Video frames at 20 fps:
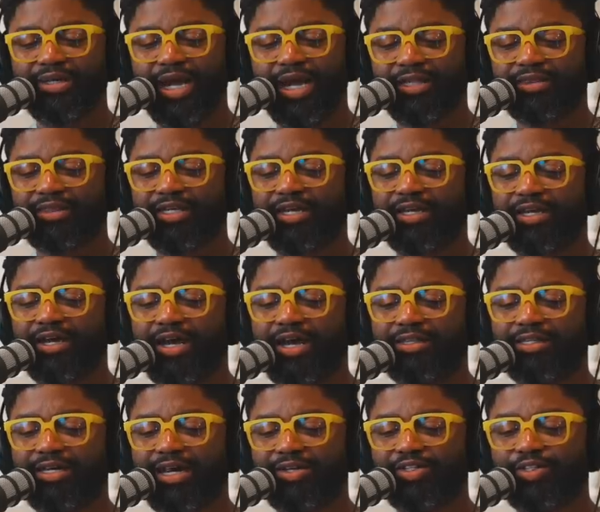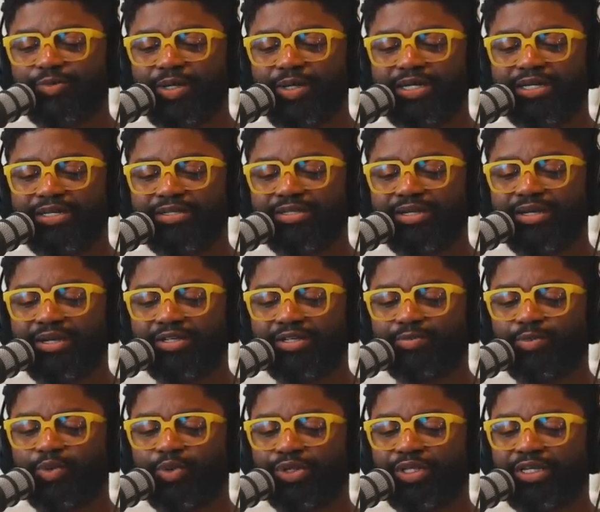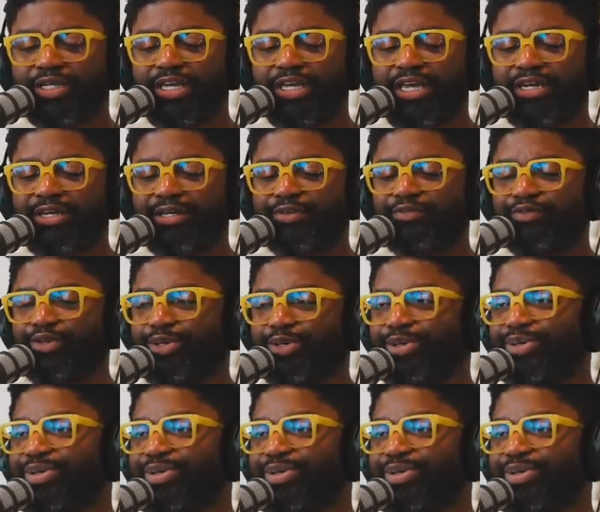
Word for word: I thank God that I speak in tongues more than any of you.